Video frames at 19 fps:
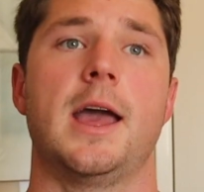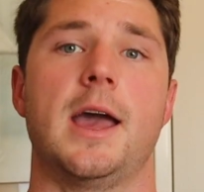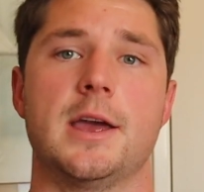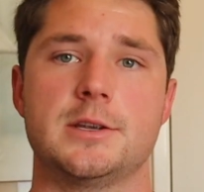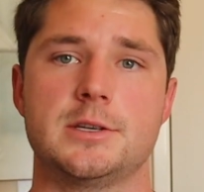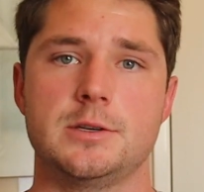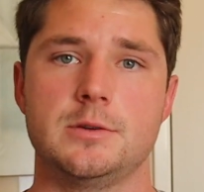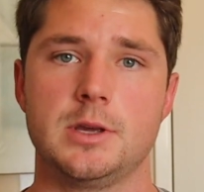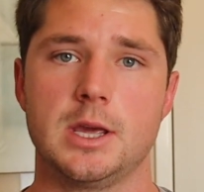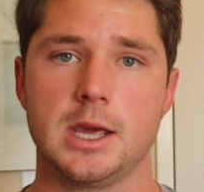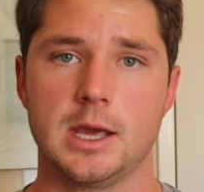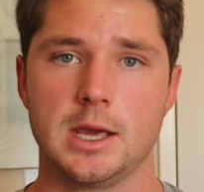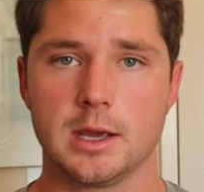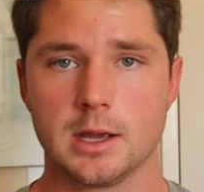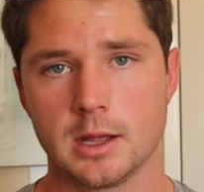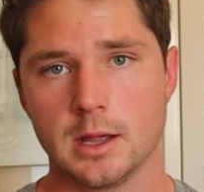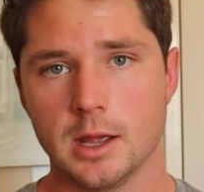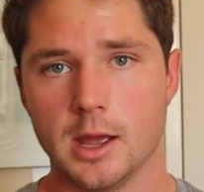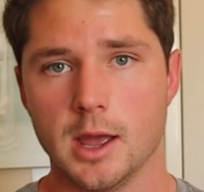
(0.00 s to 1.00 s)
as you
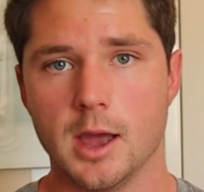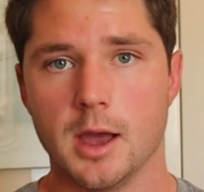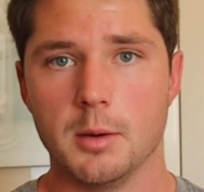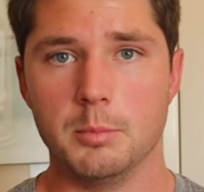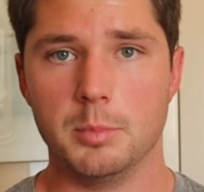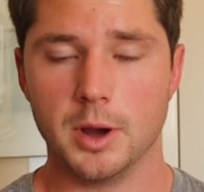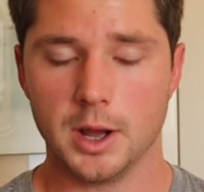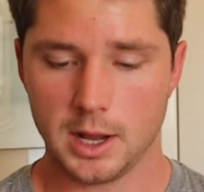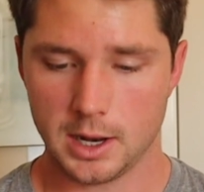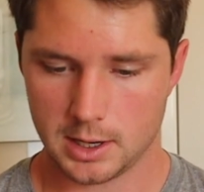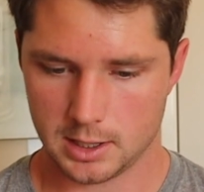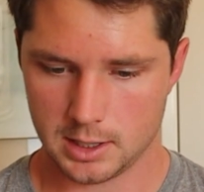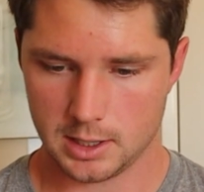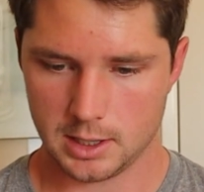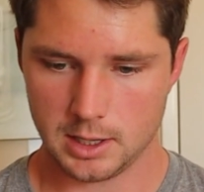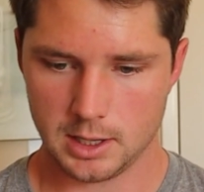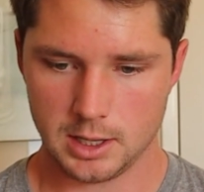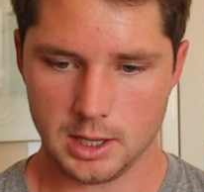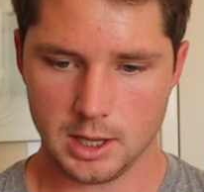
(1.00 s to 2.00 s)
kick, but
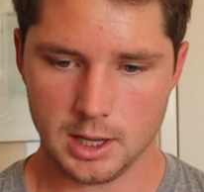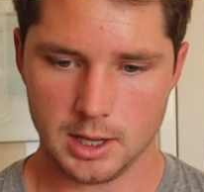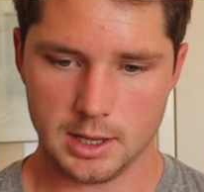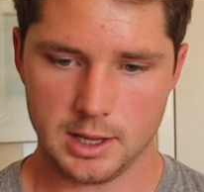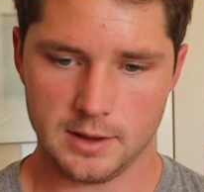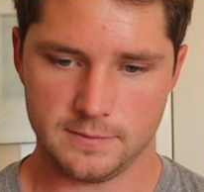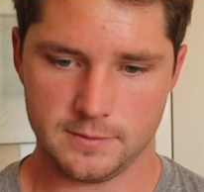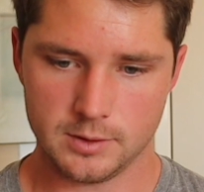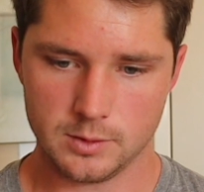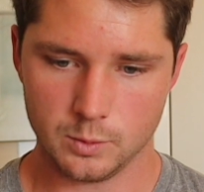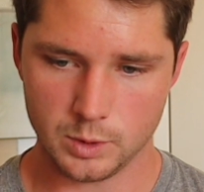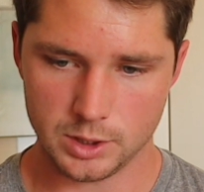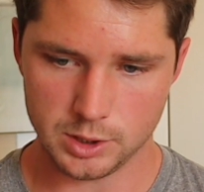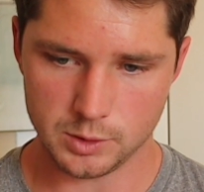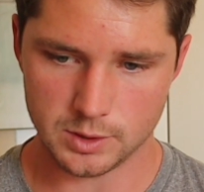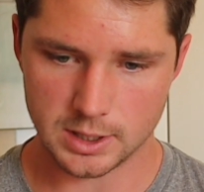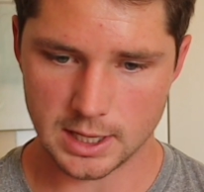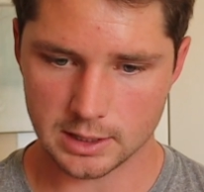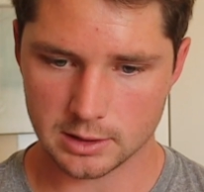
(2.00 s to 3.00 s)
when
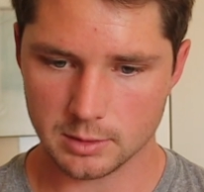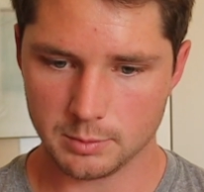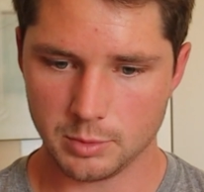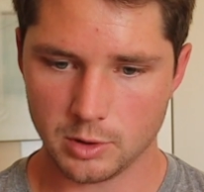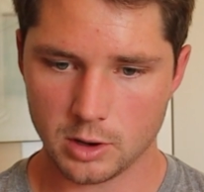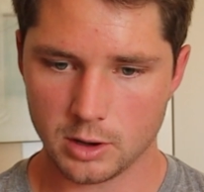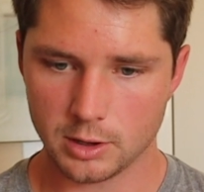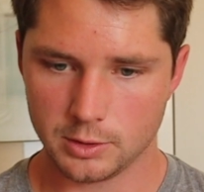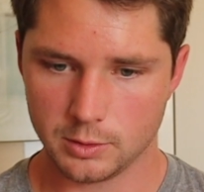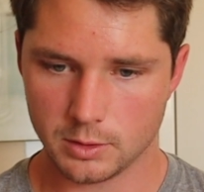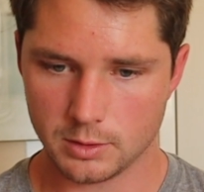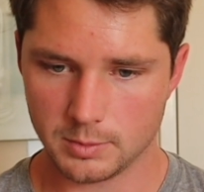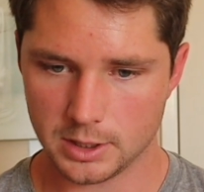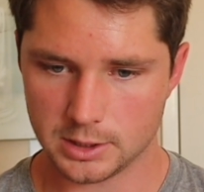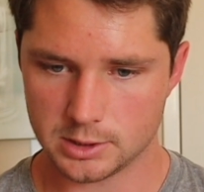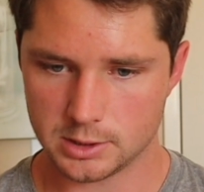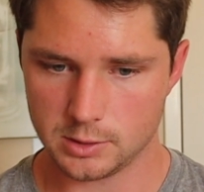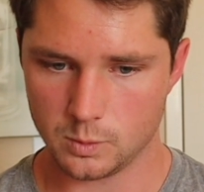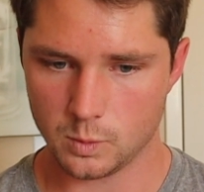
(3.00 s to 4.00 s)
you kick the ball, you want to
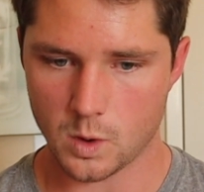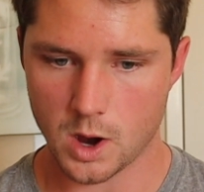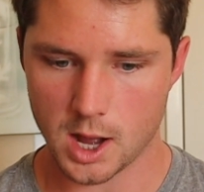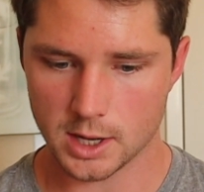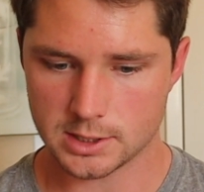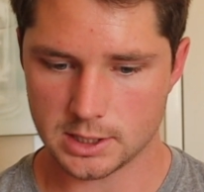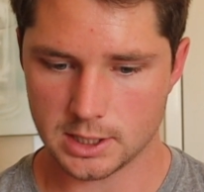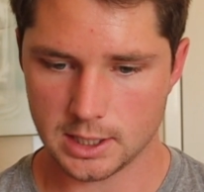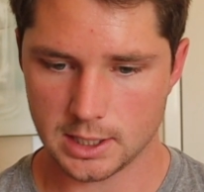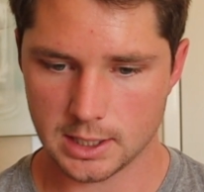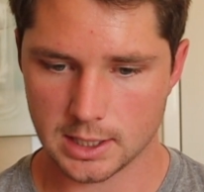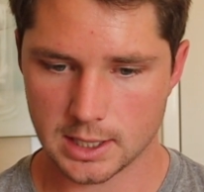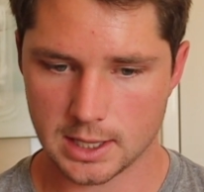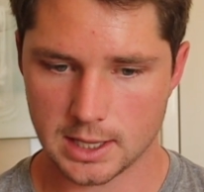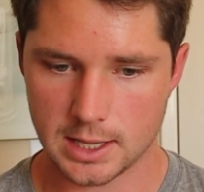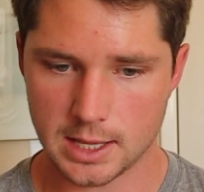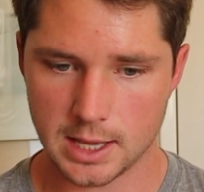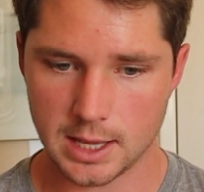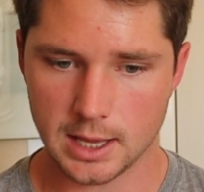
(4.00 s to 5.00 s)
make sure you watch it,
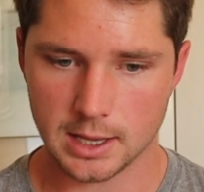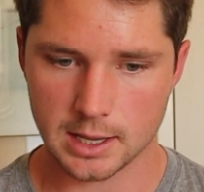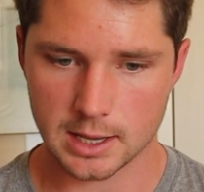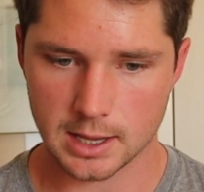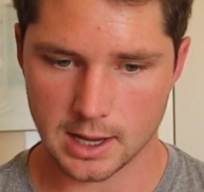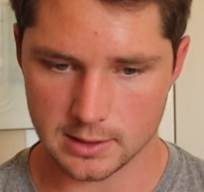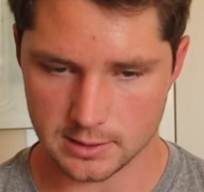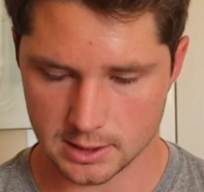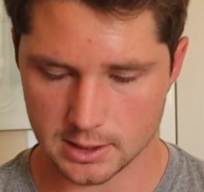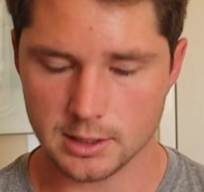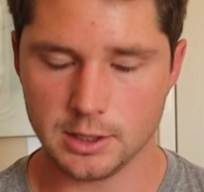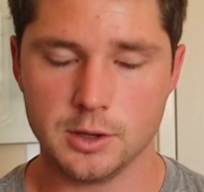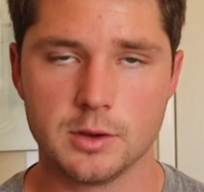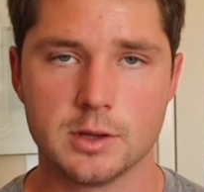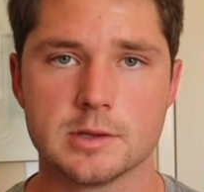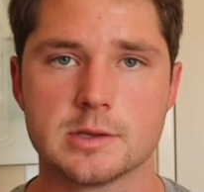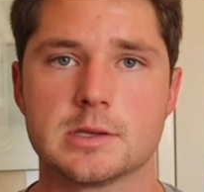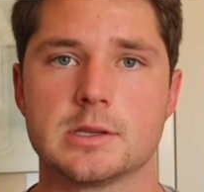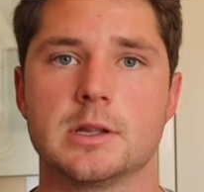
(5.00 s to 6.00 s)
kick, and then you
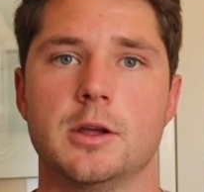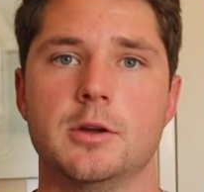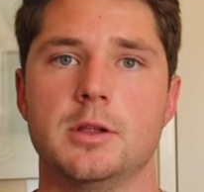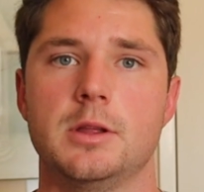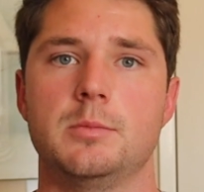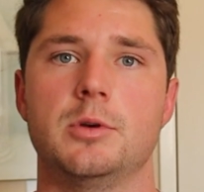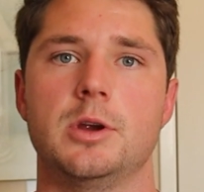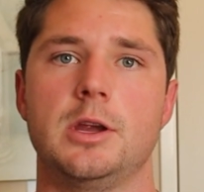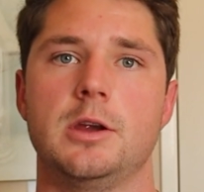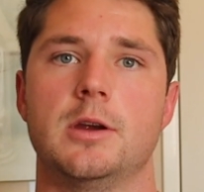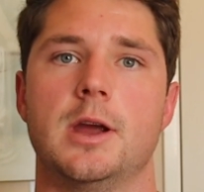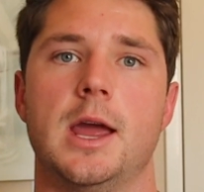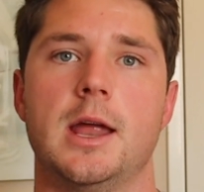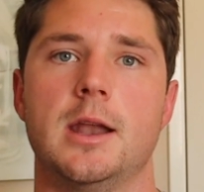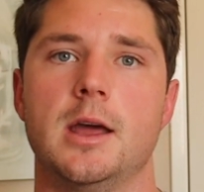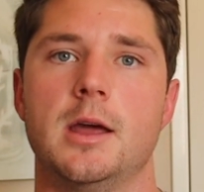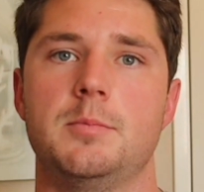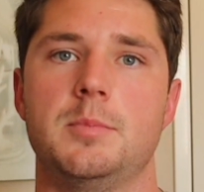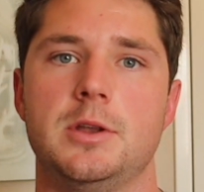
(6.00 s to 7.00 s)
can slowly bring your
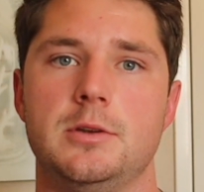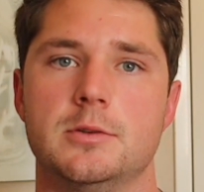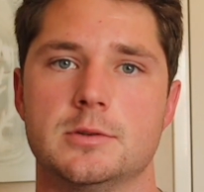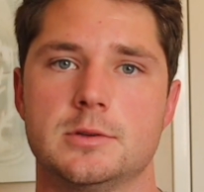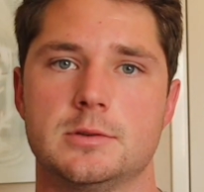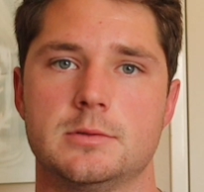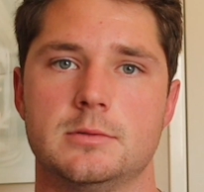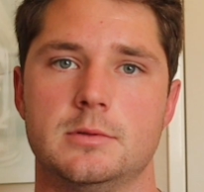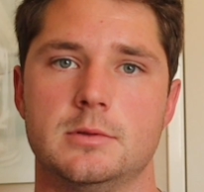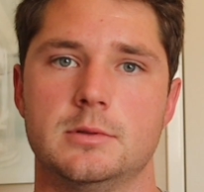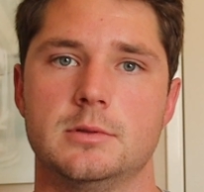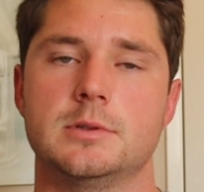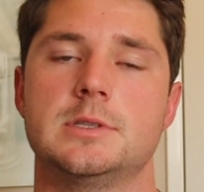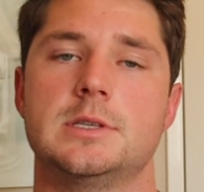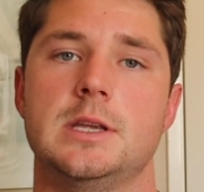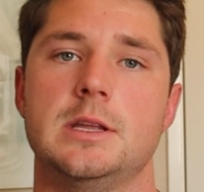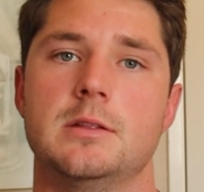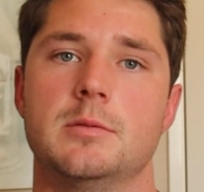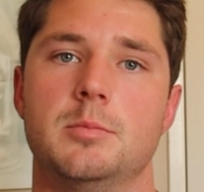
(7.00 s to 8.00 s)
head up and you'll
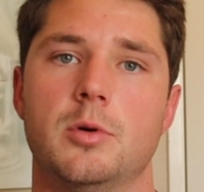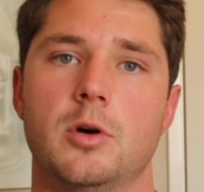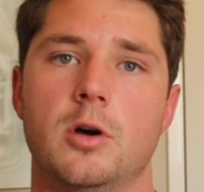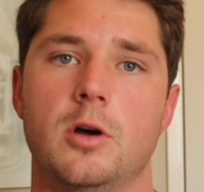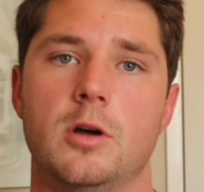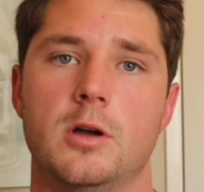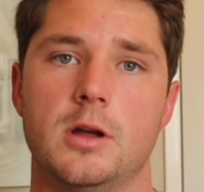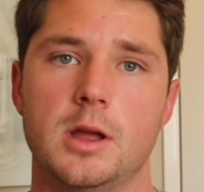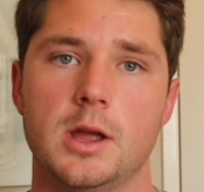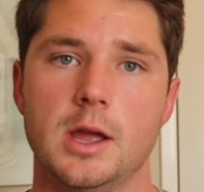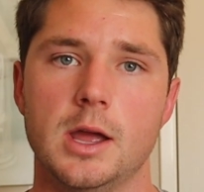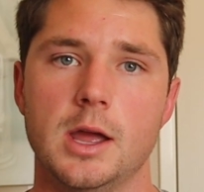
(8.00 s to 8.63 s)
see the ball.